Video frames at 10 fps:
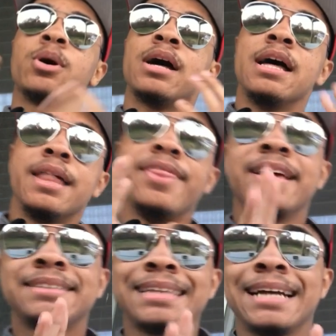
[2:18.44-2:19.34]
So
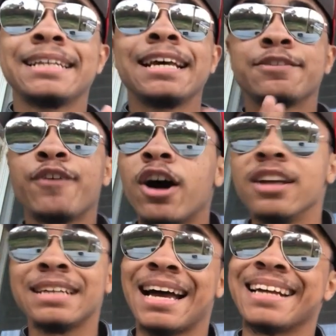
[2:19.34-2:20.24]
this Santa, as
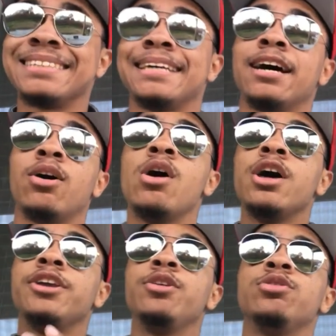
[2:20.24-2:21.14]
far as I can tell,
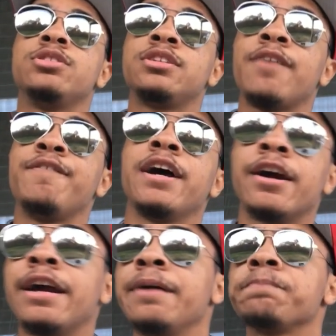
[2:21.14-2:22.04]
uses a
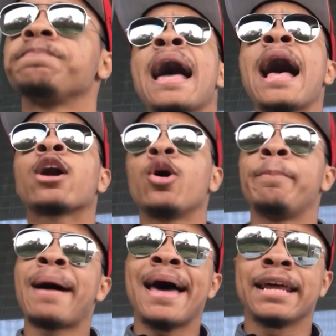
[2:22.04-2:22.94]
very
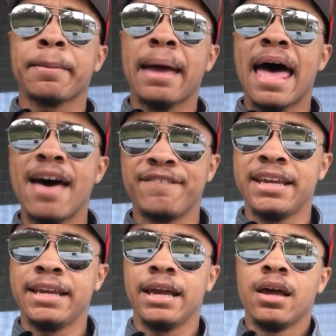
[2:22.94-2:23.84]
acrobatic,
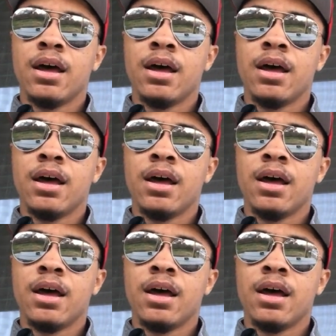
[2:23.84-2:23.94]
heavy